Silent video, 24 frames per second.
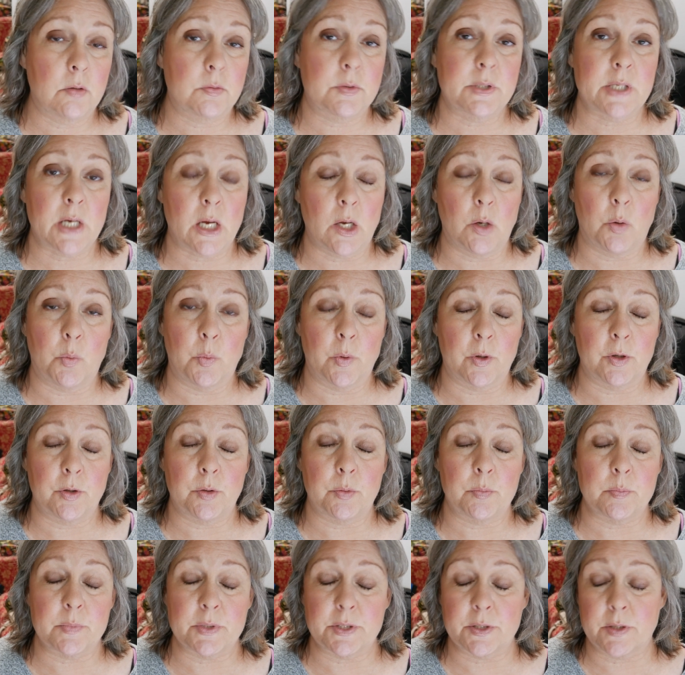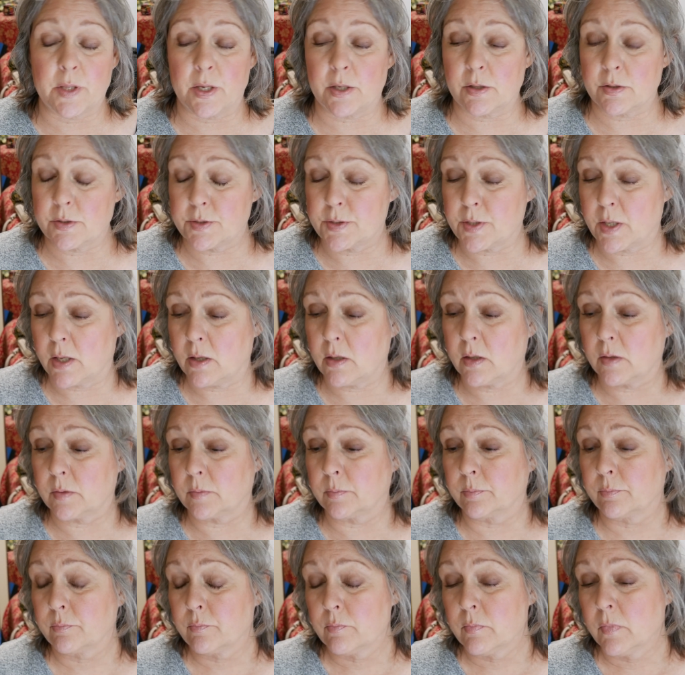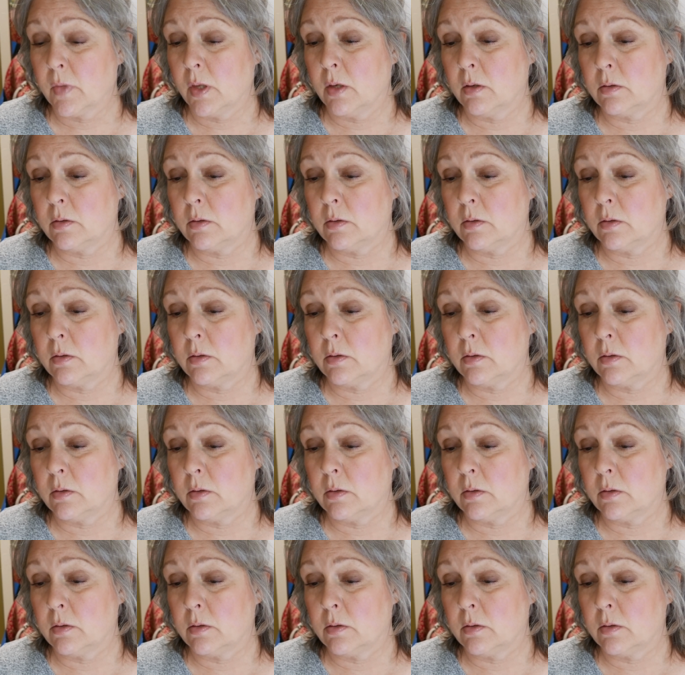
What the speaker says: hotel rooms there's at